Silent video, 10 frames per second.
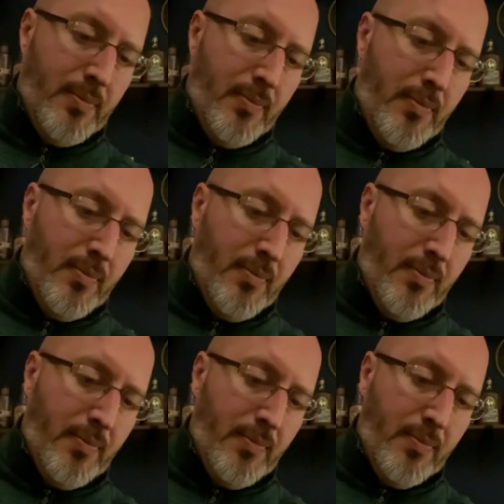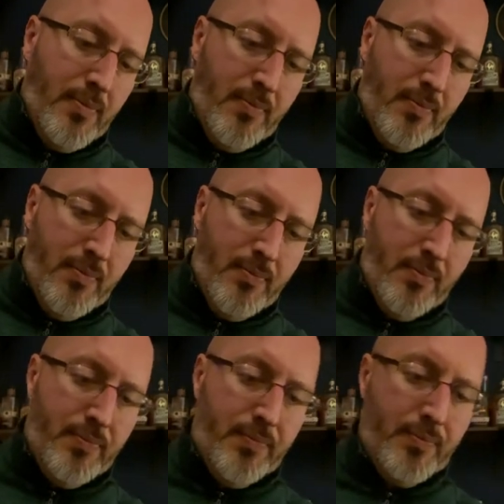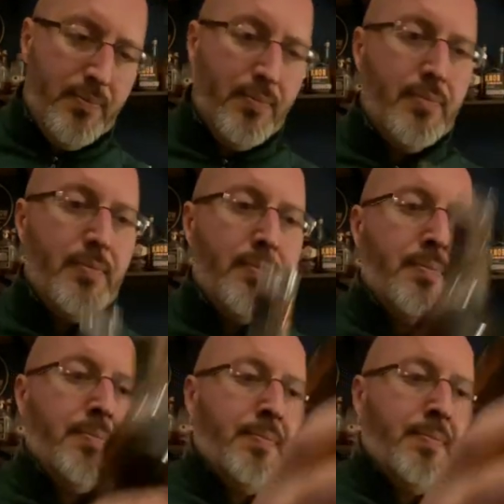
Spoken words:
[no speech]